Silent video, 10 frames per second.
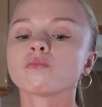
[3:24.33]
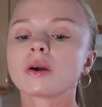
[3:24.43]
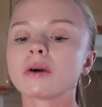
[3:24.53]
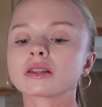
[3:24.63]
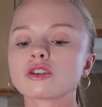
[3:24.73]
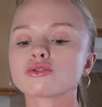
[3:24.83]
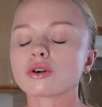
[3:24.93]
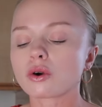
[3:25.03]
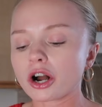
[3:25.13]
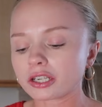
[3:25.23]
They baked that
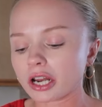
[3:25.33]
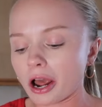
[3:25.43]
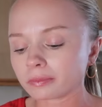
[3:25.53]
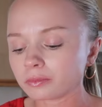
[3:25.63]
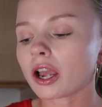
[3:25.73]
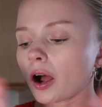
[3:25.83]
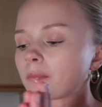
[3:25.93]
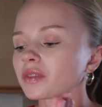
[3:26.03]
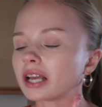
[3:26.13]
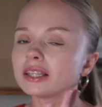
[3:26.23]
so good today. Yeah.
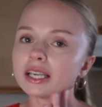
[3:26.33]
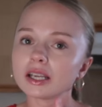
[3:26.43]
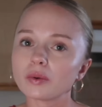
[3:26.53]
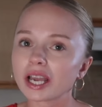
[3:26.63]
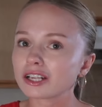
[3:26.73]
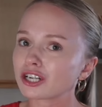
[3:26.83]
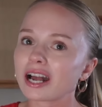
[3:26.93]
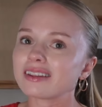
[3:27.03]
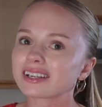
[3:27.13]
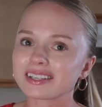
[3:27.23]
And then we gotta
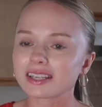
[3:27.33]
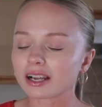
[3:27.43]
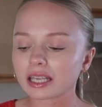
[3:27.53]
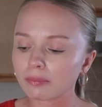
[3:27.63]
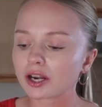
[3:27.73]
try the Kentucky